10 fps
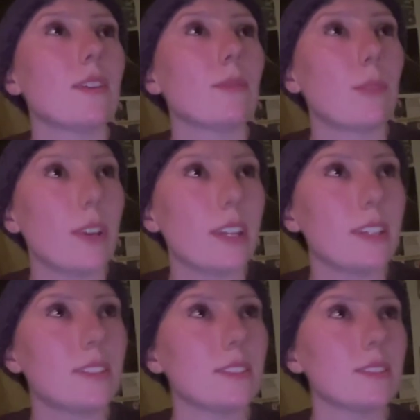
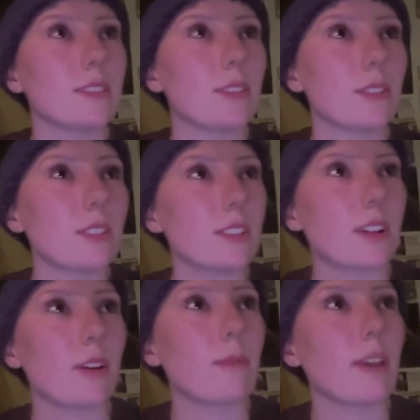read or
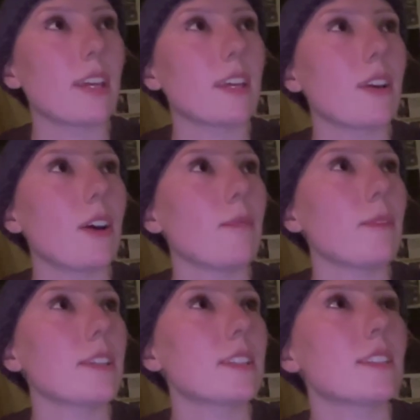start making
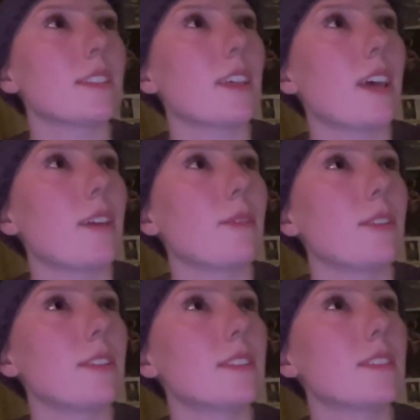comics until I
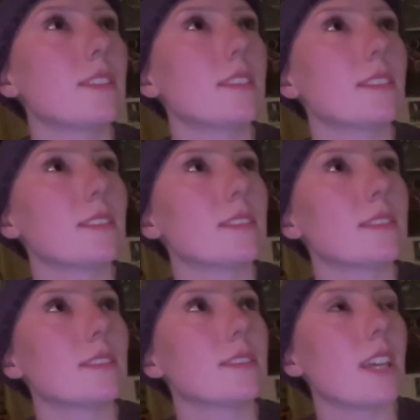was
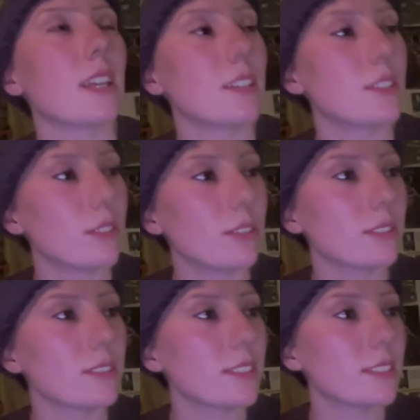an
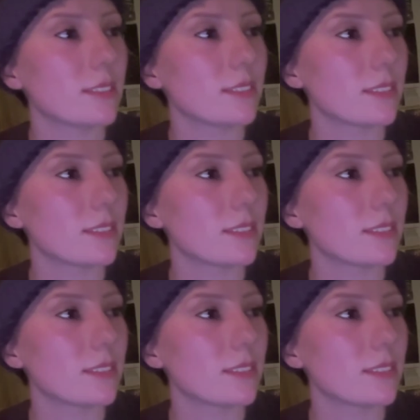adult.